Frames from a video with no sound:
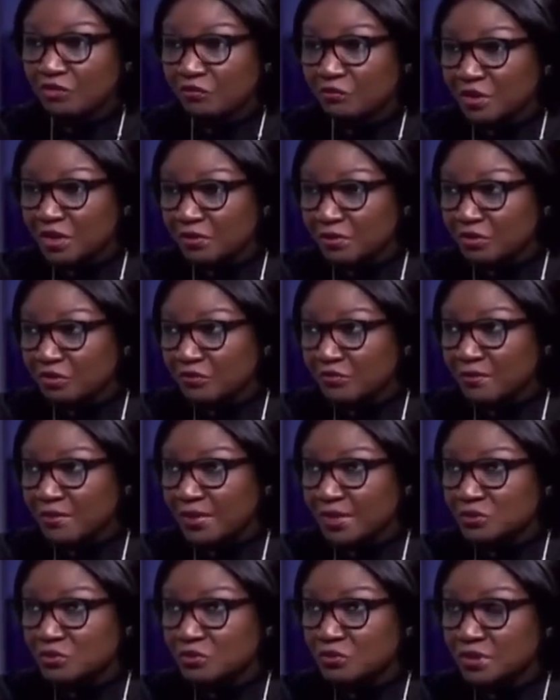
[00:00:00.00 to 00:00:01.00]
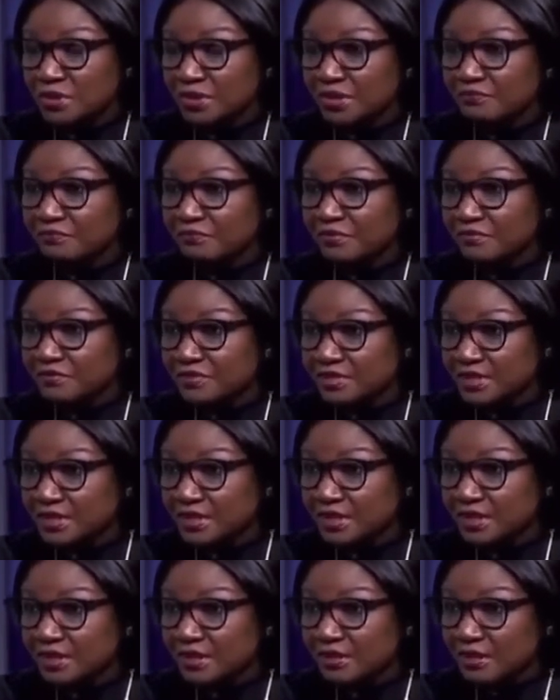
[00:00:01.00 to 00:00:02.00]
payment of about
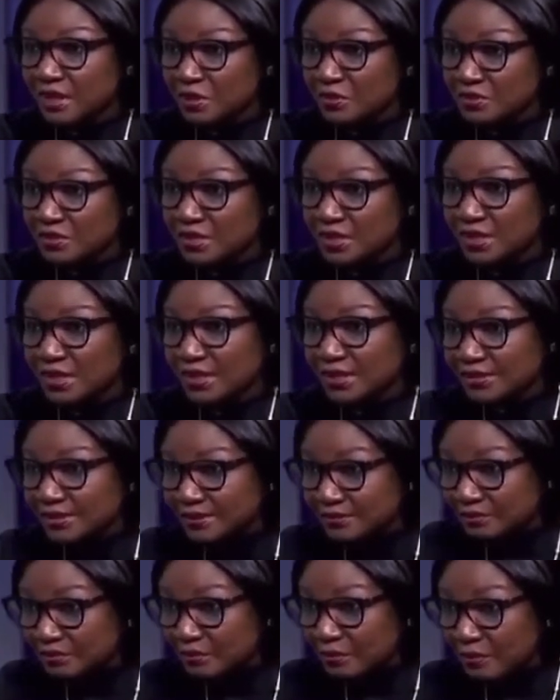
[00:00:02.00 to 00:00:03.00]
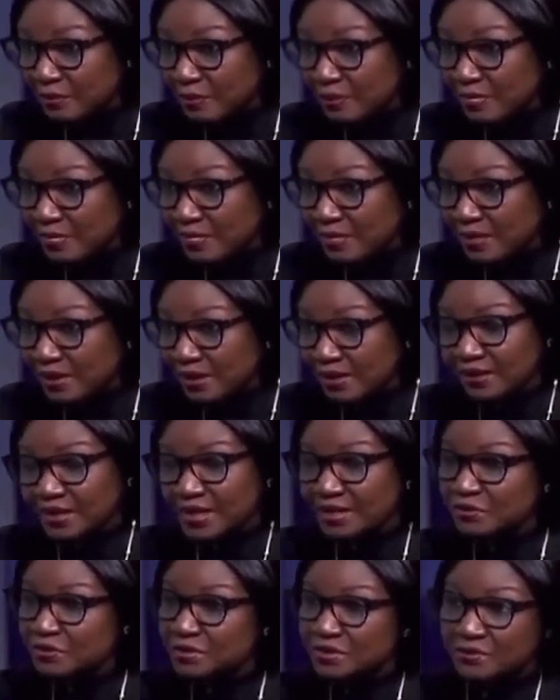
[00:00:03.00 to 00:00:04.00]
250,000 and a little. And that
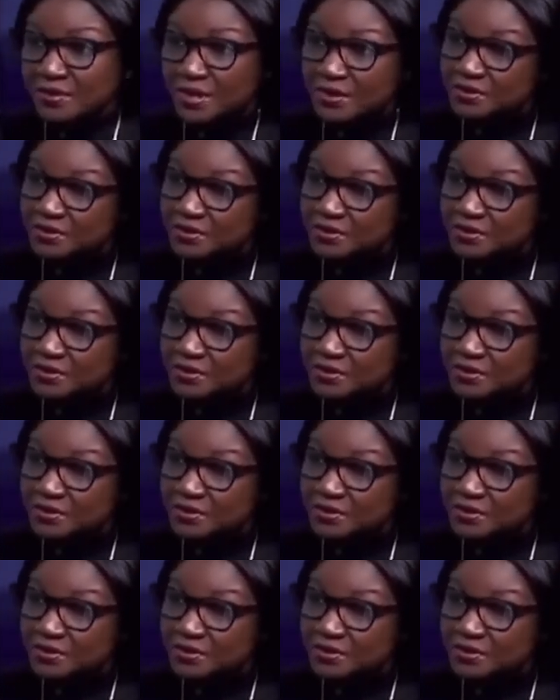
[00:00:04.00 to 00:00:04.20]
was about